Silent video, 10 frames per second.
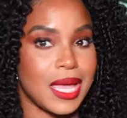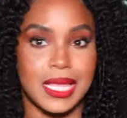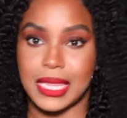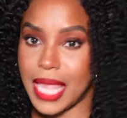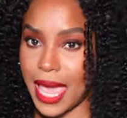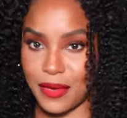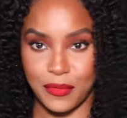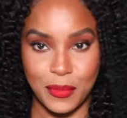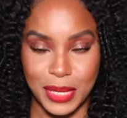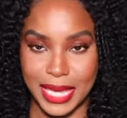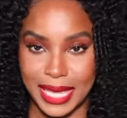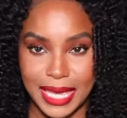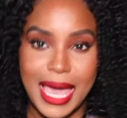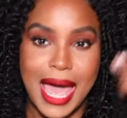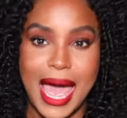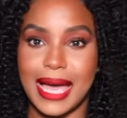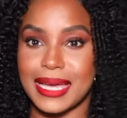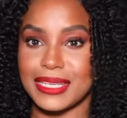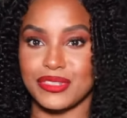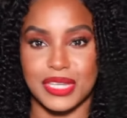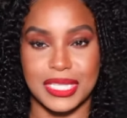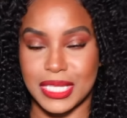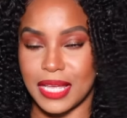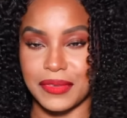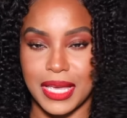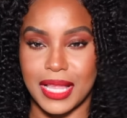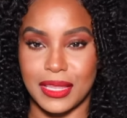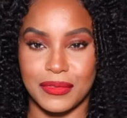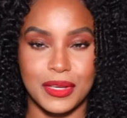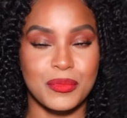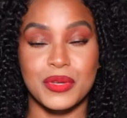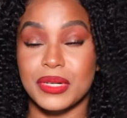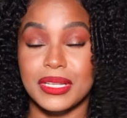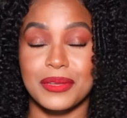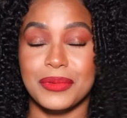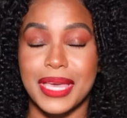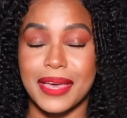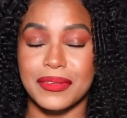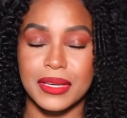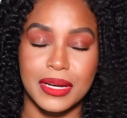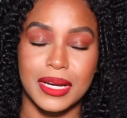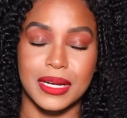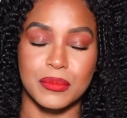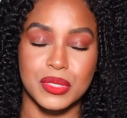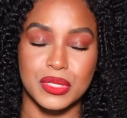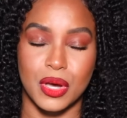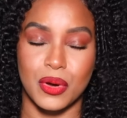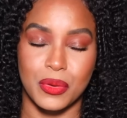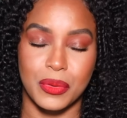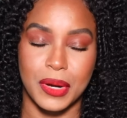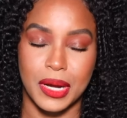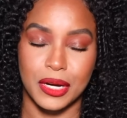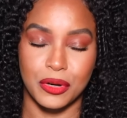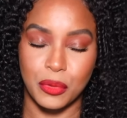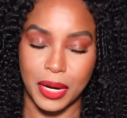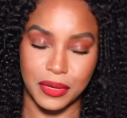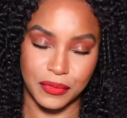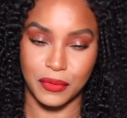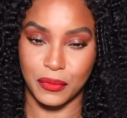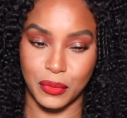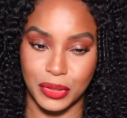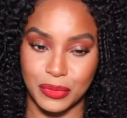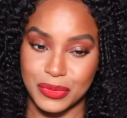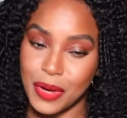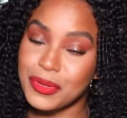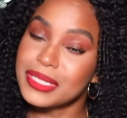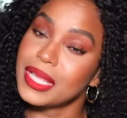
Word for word: laugh with me. I just love it. I love the community that we have here and I'm so grateful for you. So I want to